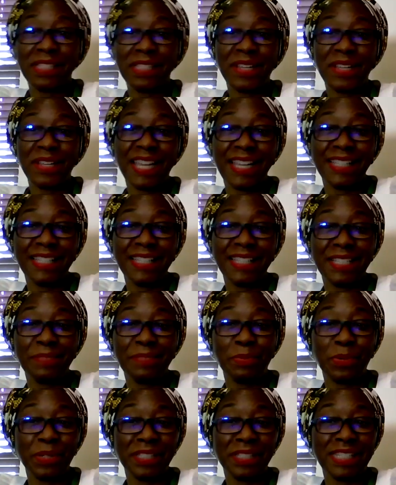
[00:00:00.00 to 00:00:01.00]
Deola in this
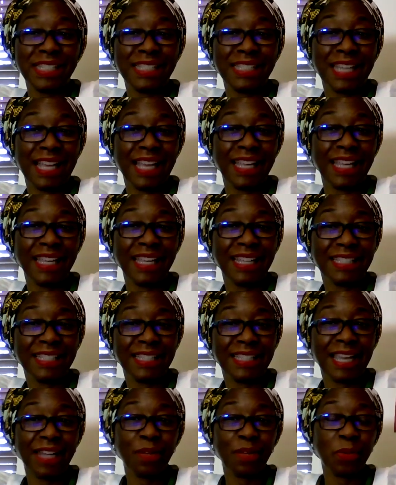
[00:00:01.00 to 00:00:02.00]
book, didn't I?
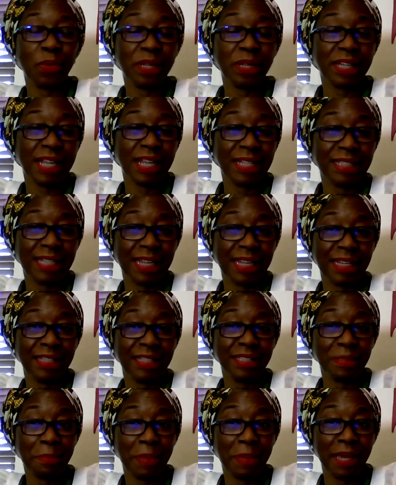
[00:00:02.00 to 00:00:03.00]
She had a one-night stand and
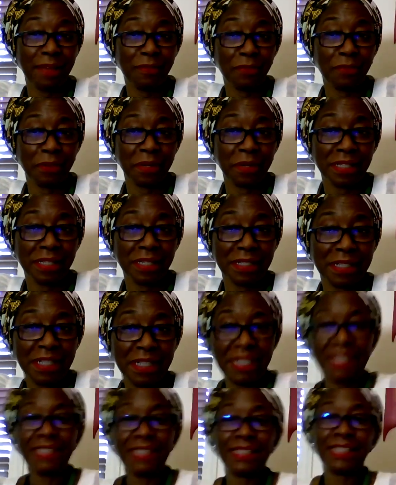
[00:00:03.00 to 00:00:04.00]
she paid for it,
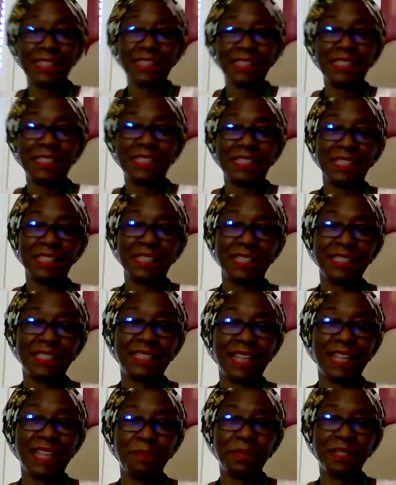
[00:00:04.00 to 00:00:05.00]
didn't she,
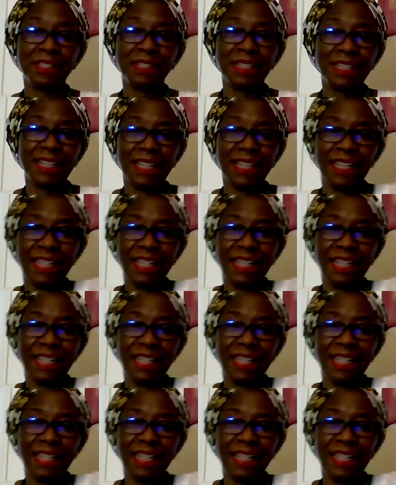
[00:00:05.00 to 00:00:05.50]
Simon?